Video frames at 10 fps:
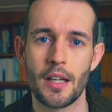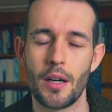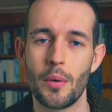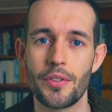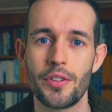
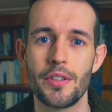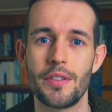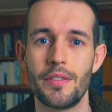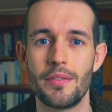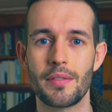I want to
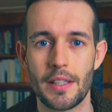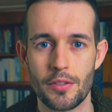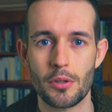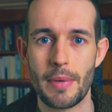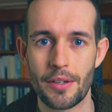give
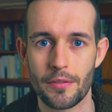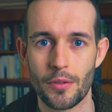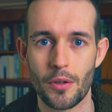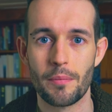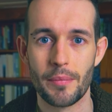you a
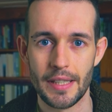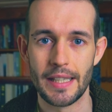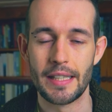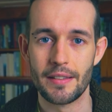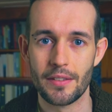metaphor.
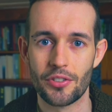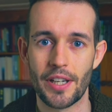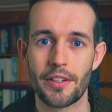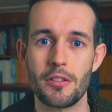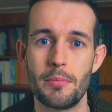Again,
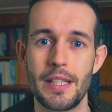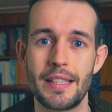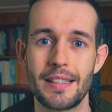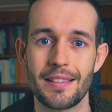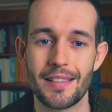shadow
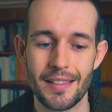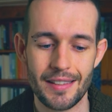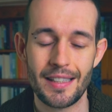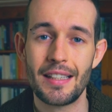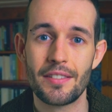being
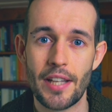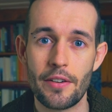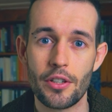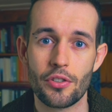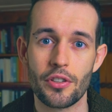the
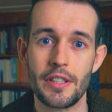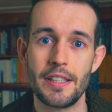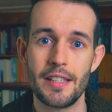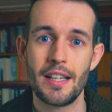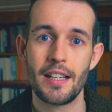
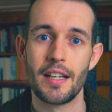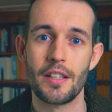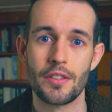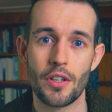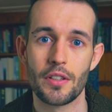territory
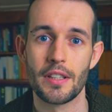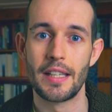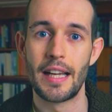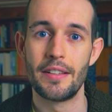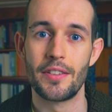and not
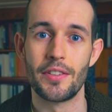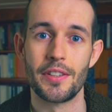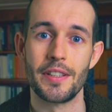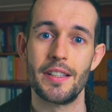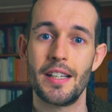an
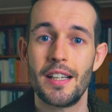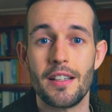entity.